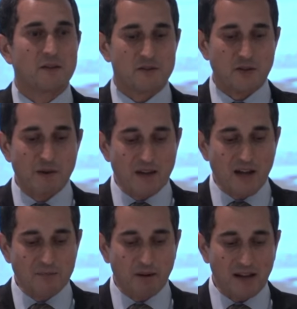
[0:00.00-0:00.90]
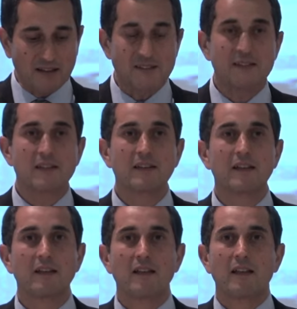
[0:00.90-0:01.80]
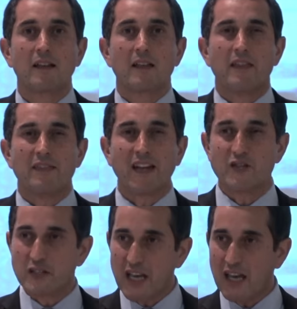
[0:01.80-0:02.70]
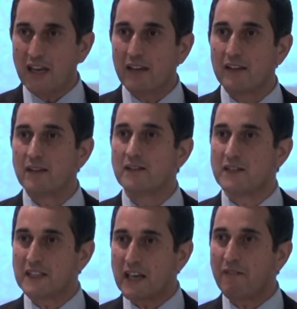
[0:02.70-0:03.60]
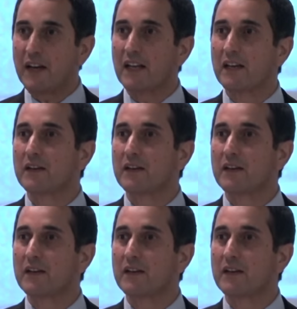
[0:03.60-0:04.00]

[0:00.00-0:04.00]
So may God bless that today, this evening,